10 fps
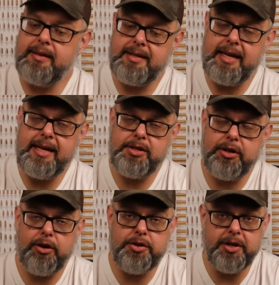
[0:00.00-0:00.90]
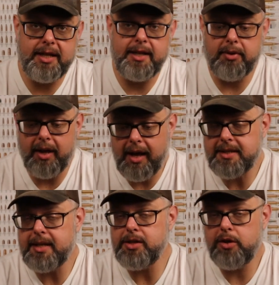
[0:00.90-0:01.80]
it's easier to get the
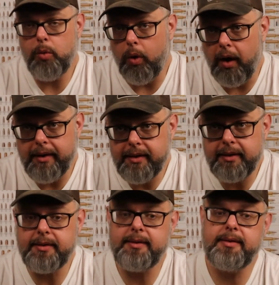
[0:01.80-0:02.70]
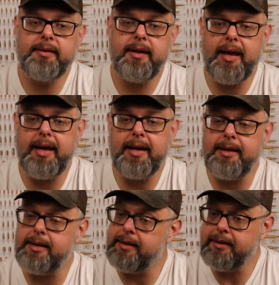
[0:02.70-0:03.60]
velocities you want,
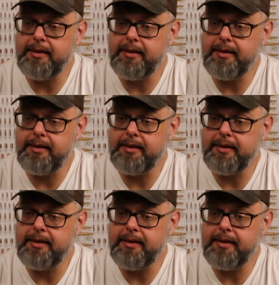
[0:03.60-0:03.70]
and